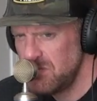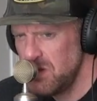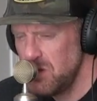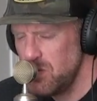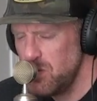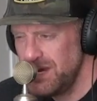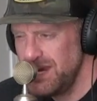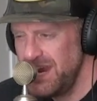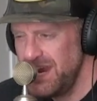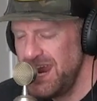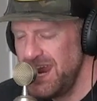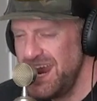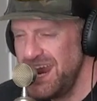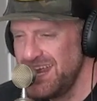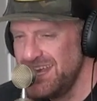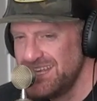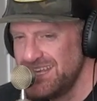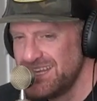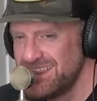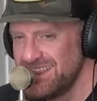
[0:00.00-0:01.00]
When
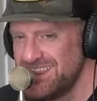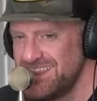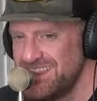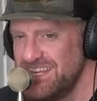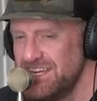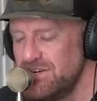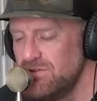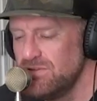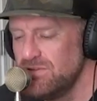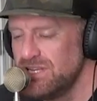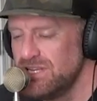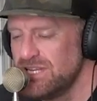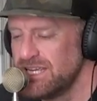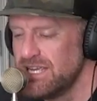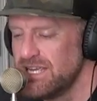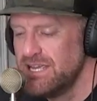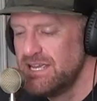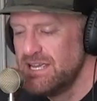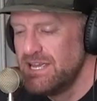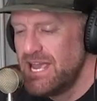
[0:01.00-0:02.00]
literally
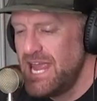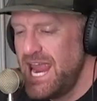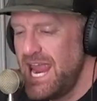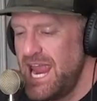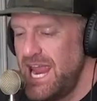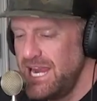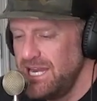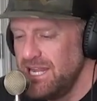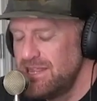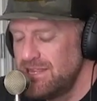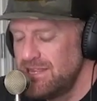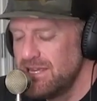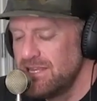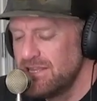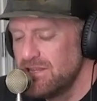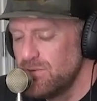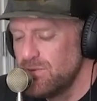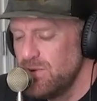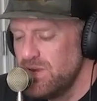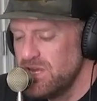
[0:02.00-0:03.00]

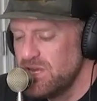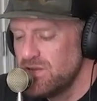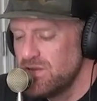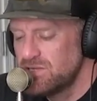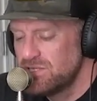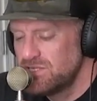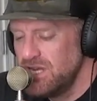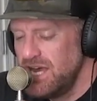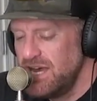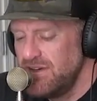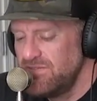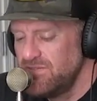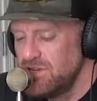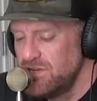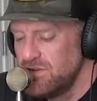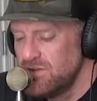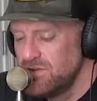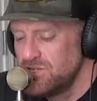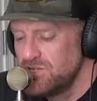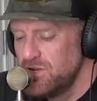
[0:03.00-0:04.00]
anything that we used to have to
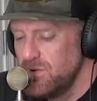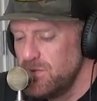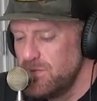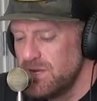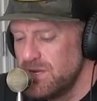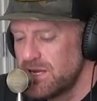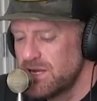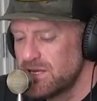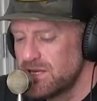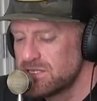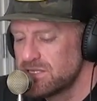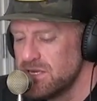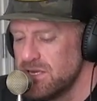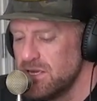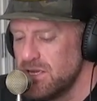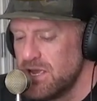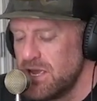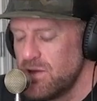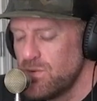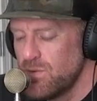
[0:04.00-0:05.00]
do as human beings,
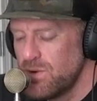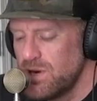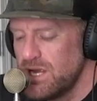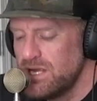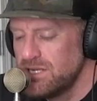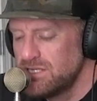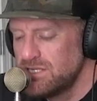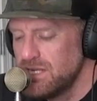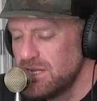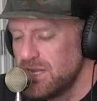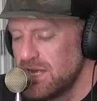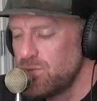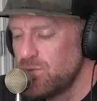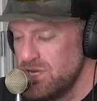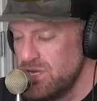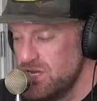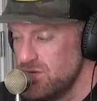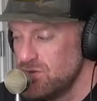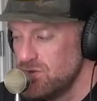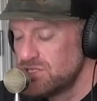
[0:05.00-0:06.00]
and when I say like
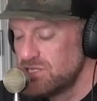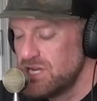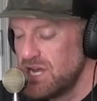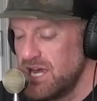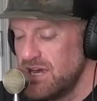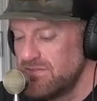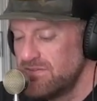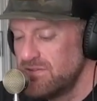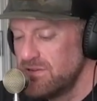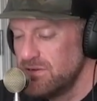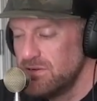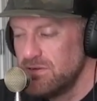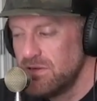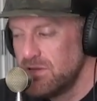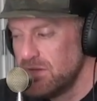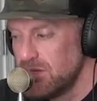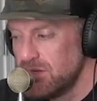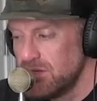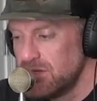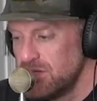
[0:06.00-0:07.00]
we used to have to,
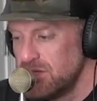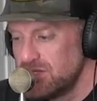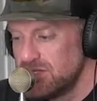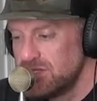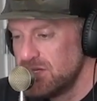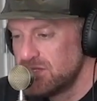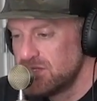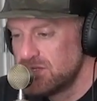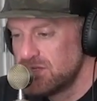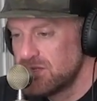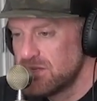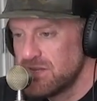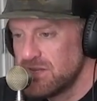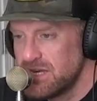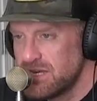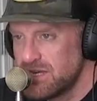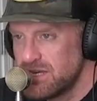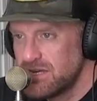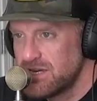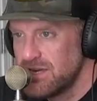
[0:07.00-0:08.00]
this isn't
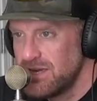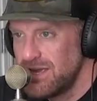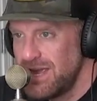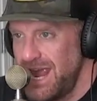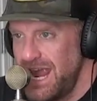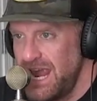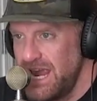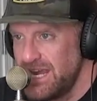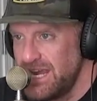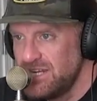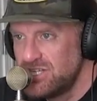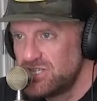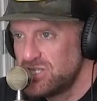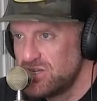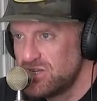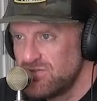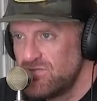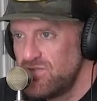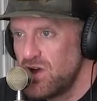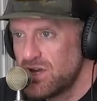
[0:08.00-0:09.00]
like
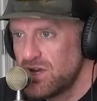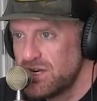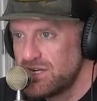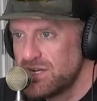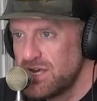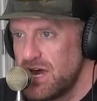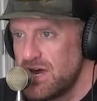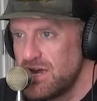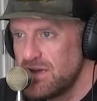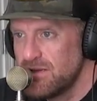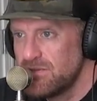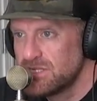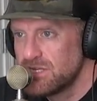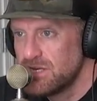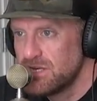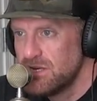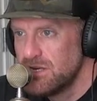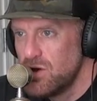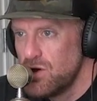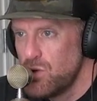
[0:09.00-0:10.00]
ancient fucking times.
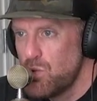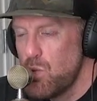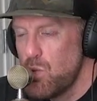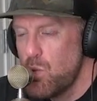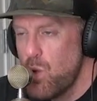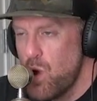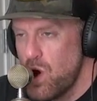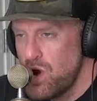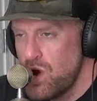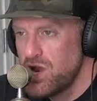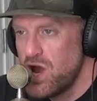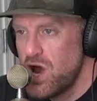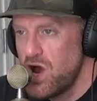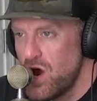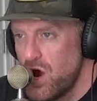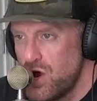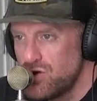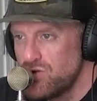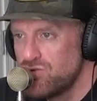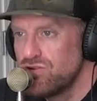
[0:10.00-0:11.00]

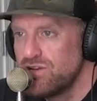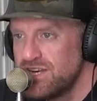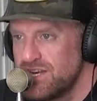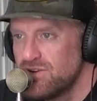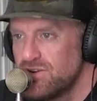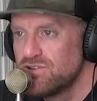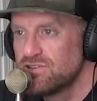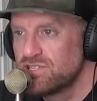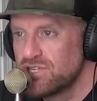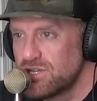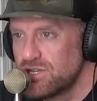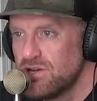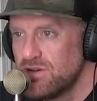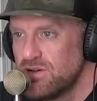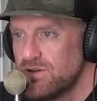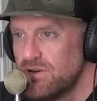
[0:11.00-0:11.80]
100 years ago.